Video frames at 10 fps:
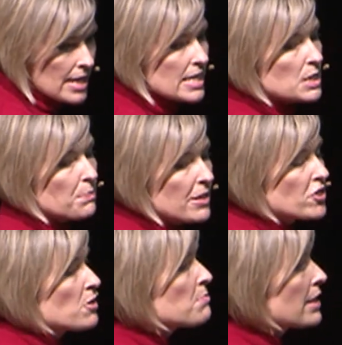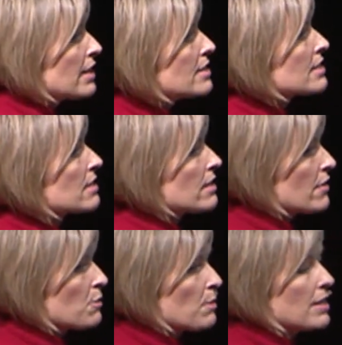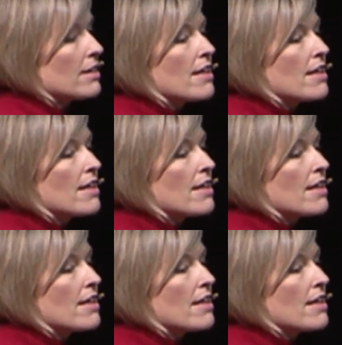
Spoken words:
Speech in minutes is another one.